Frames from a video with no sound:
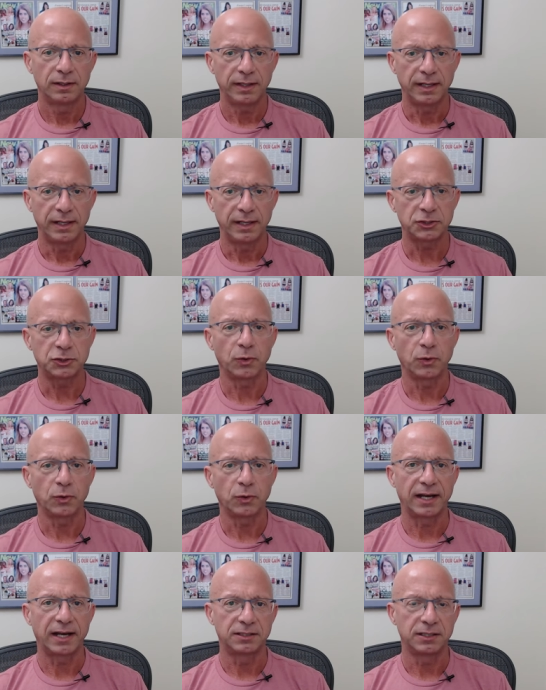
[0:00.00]
industrial
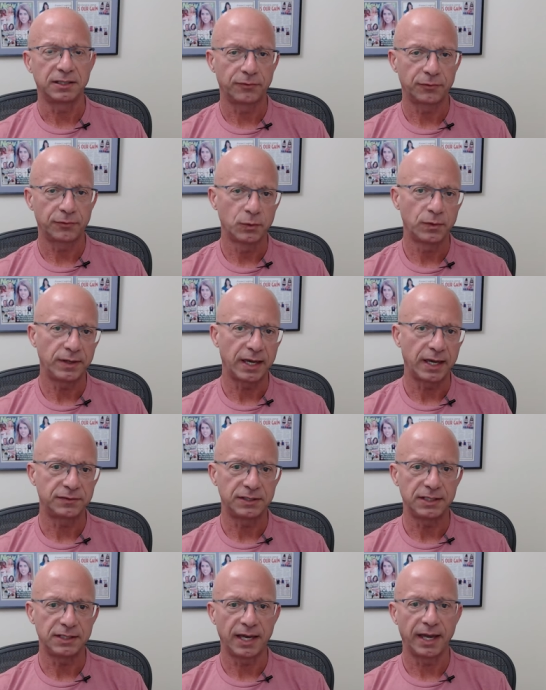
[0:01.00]
additive through the
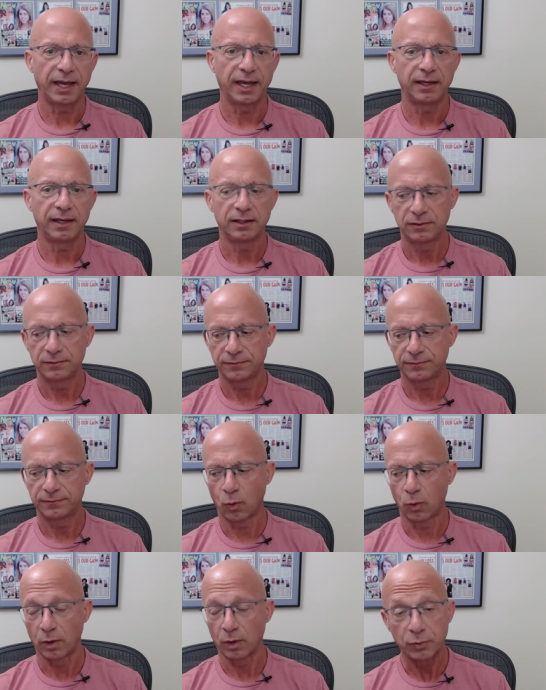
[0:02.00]
FDA
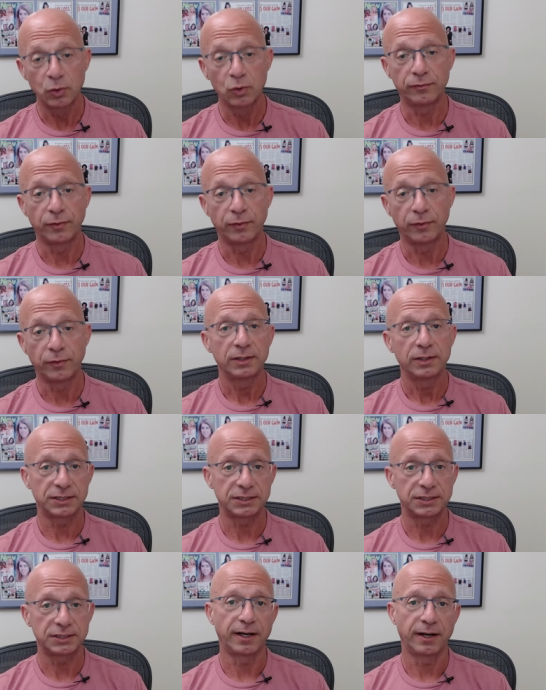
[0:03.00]
for approval to
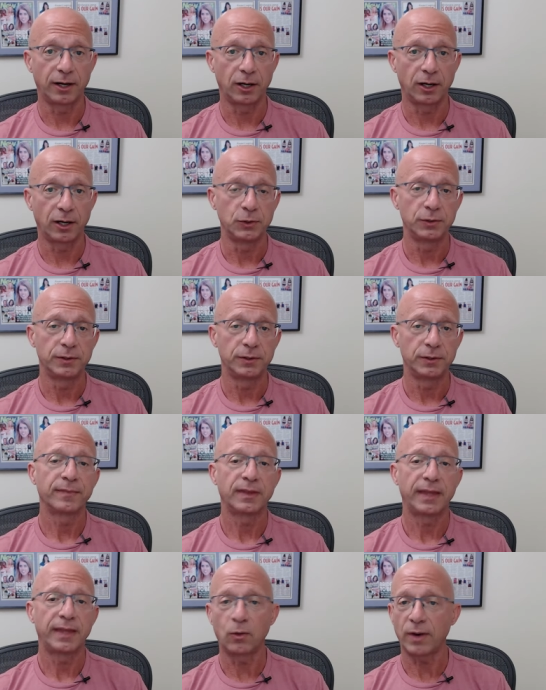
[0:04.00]
stick it in our food.
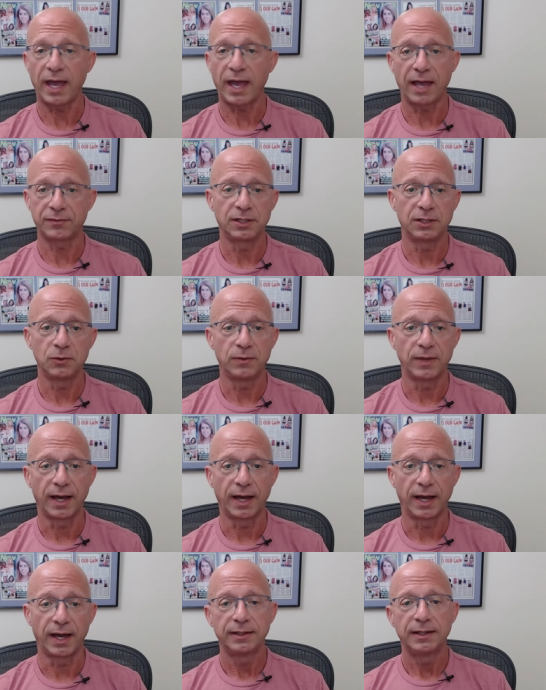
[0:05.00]
They don't have to do
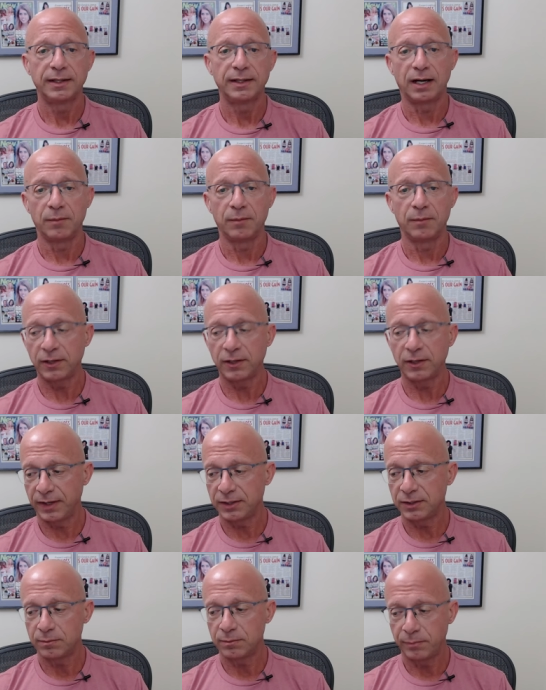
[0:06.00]
that. Uh, big,
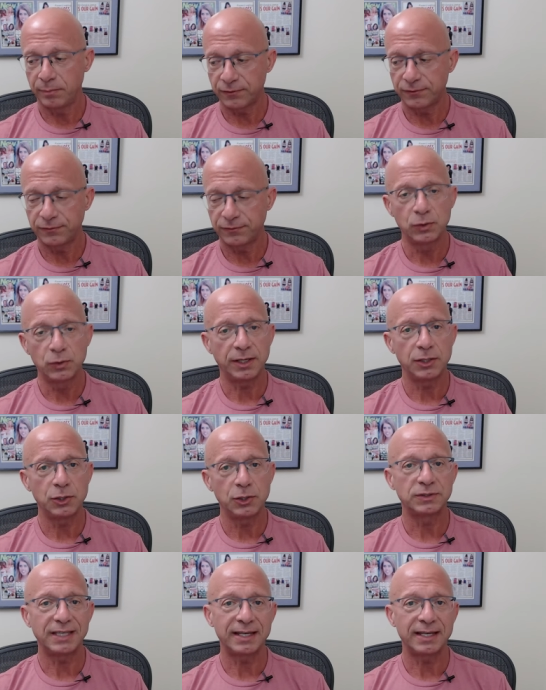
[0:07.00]
food, big Food can
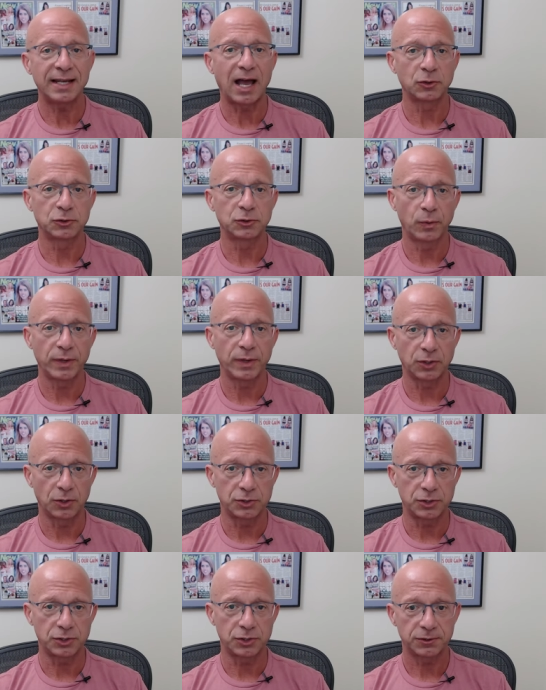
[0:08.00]
use in house
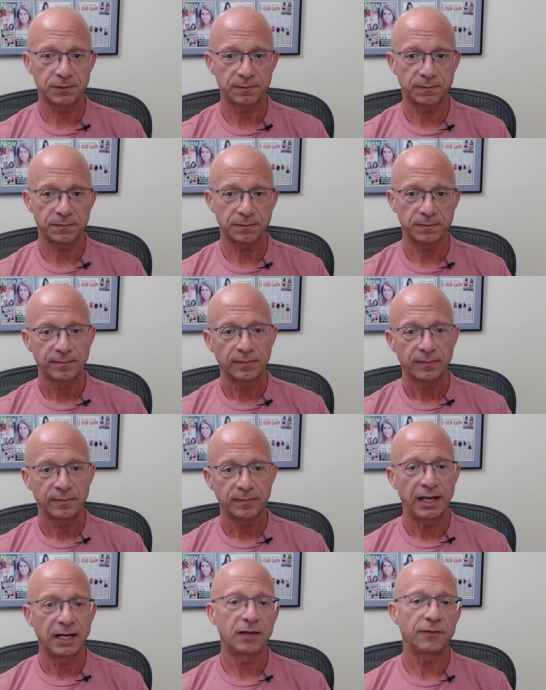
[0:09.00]
researchers,
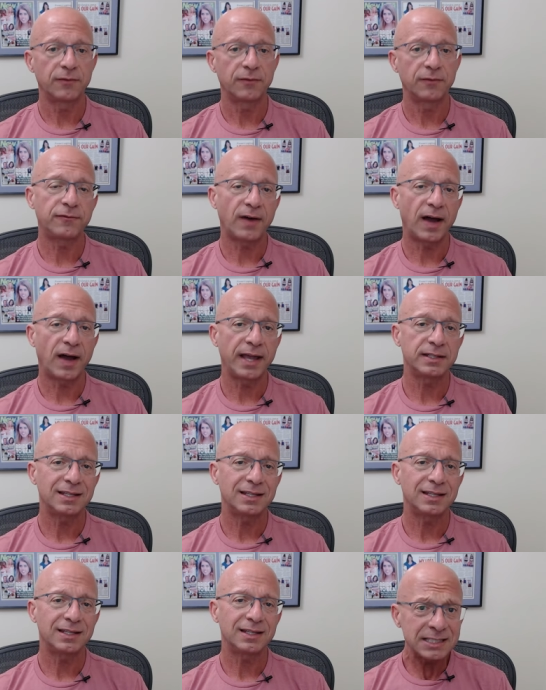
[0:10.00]
and if they
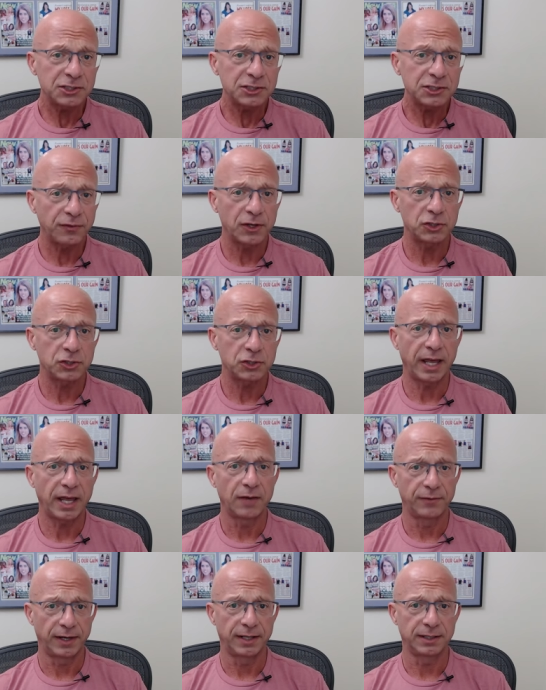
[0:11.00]
find insufficient
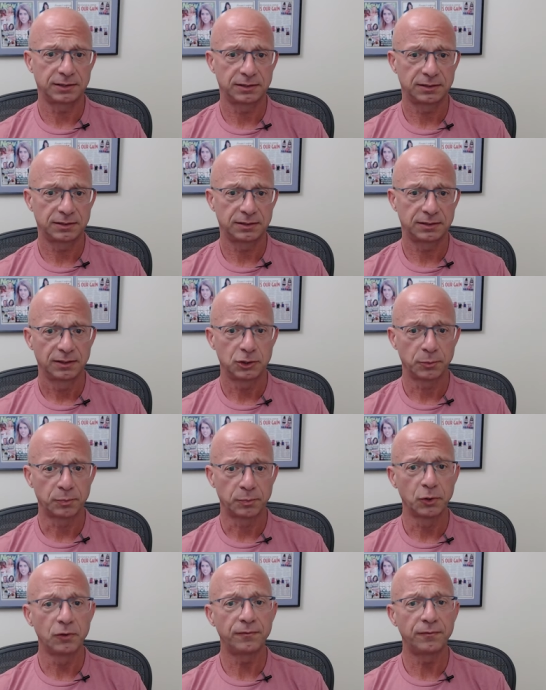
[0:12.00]
evidence to
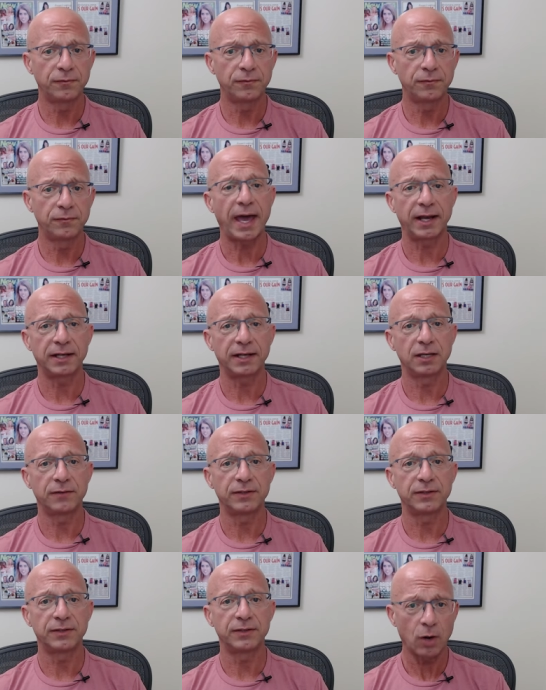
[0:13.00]
prove the new
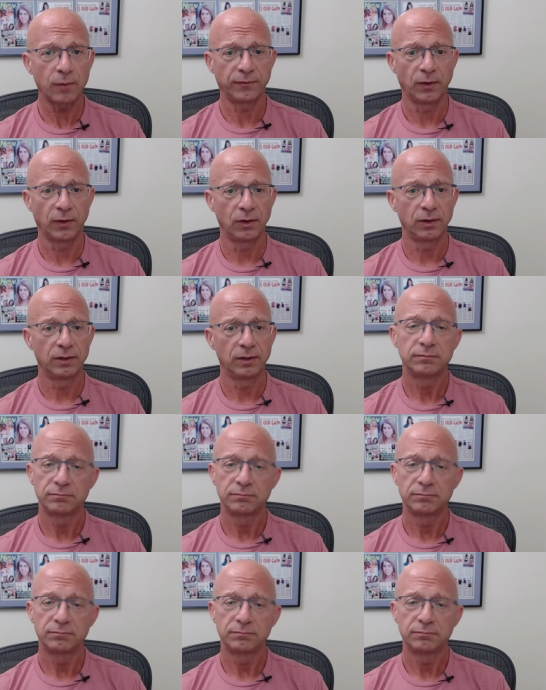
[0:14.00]
additive is harmful,